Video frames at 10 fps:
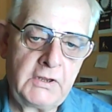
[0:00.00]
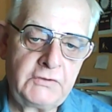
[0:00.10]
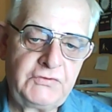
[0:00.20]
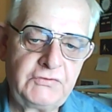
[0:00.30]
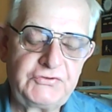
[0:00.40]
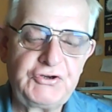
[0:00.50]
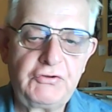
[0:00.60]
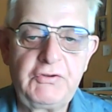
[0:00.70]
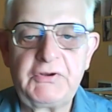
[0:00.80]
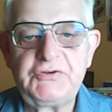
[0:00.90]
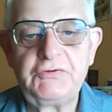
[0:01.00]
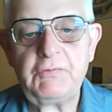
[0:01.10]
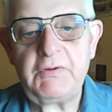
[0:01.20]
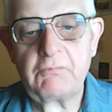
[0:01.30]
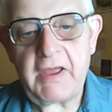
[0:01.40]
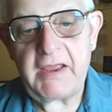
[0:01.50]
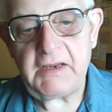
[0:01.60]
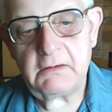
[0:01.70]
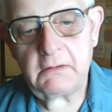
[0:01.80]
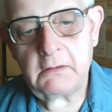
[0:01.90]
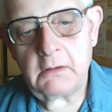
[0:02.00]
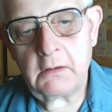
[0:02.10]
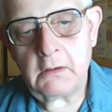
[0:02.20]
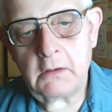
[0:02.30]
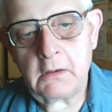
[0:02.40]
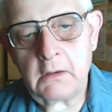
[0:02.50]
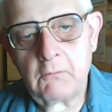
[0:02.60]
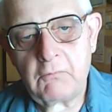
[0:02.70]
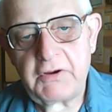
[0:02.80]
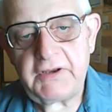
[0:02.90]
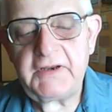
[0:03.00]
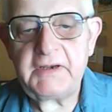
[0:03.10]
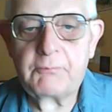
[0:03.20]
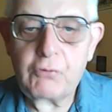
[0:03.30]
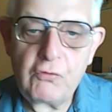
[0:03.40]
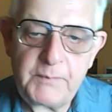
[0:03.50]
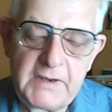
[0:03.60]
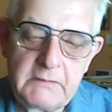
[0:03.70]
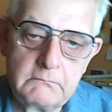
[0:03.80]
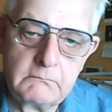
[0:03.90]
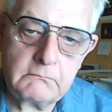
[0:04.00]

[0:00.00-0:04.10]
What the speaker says: She'll show you what you're doing right, where you need improvement,